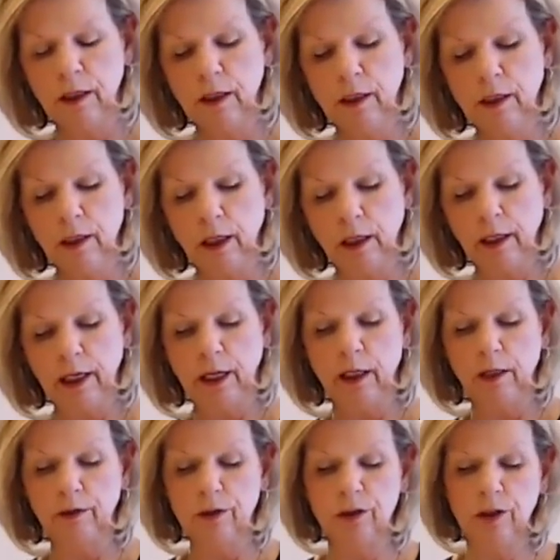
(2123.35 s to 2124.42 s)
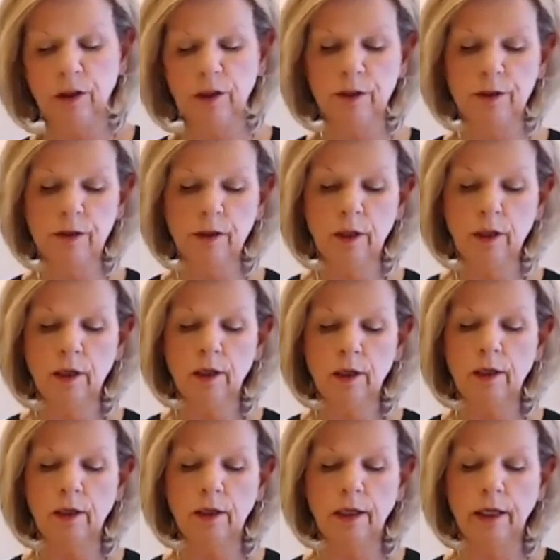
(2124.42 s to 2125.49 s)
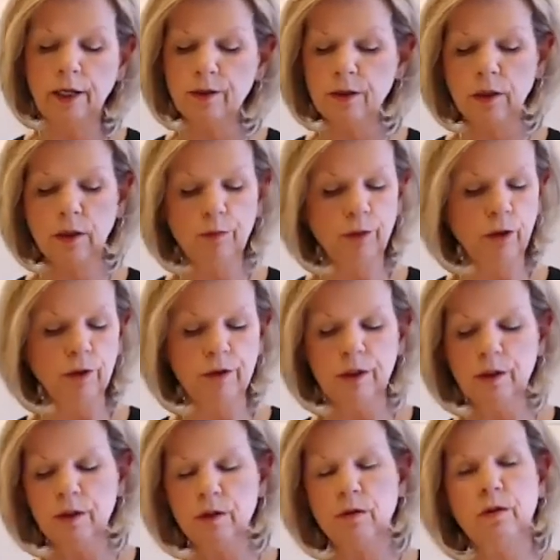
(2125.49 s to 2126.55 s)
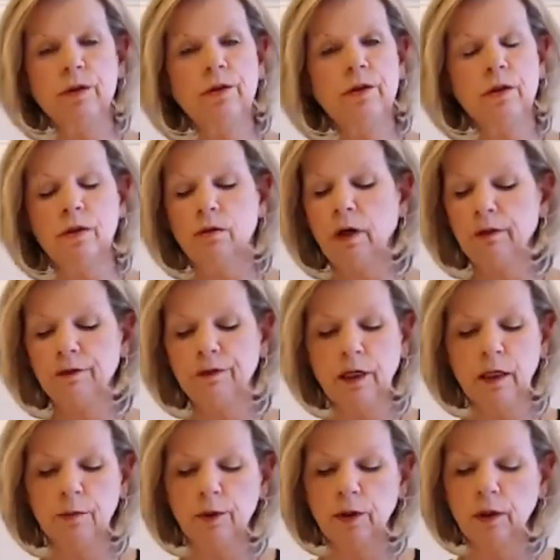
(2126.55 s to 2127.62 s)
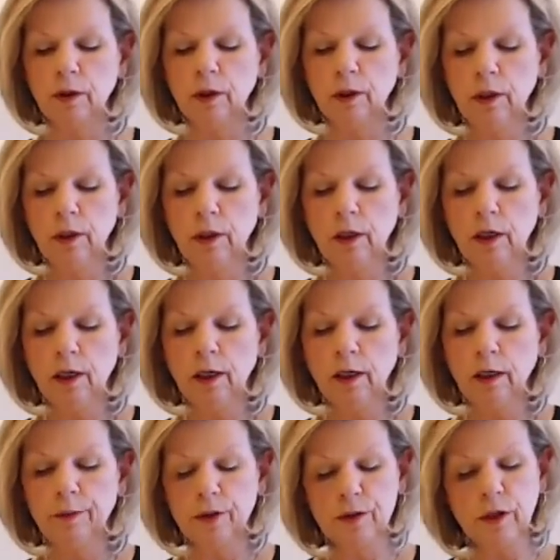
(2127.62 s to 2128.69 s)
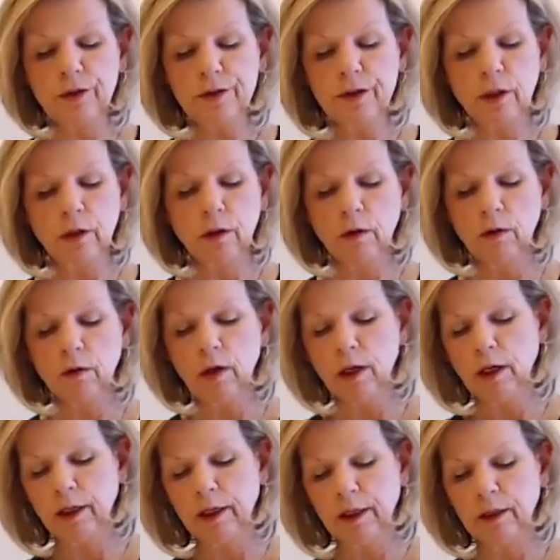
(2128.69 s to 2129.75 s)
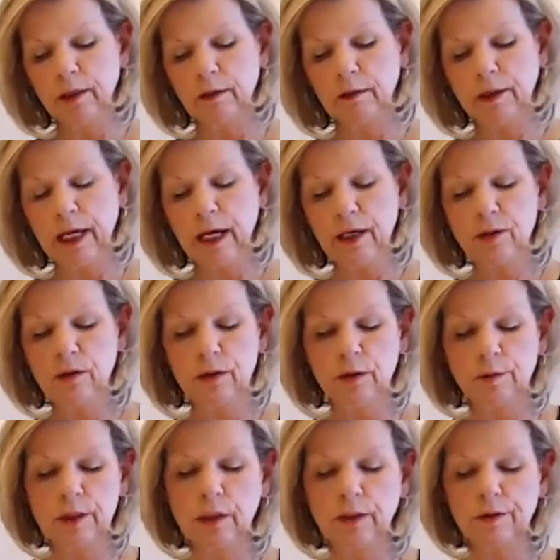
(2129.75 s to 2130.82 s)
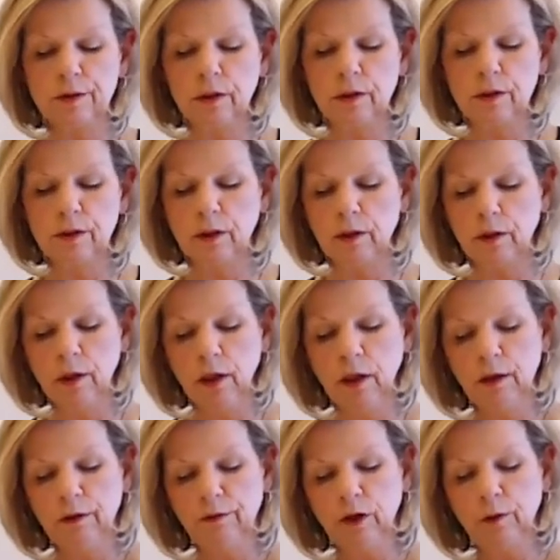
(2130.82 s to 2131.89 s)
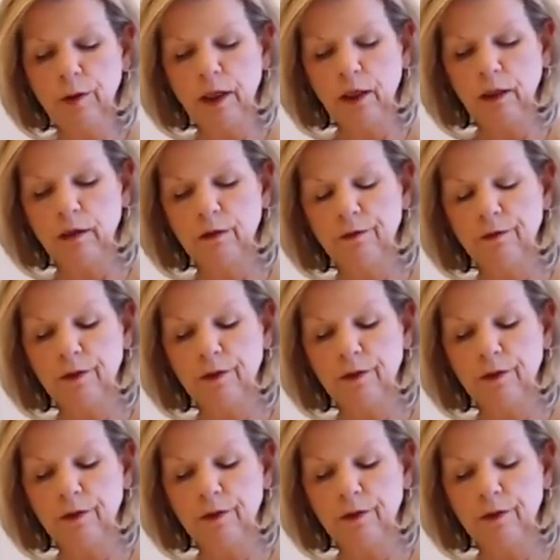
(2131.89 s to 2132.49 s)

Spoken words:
any allergies. Excellent protein sources, great fiber. There's also in cashews themselves, there's a fair amount of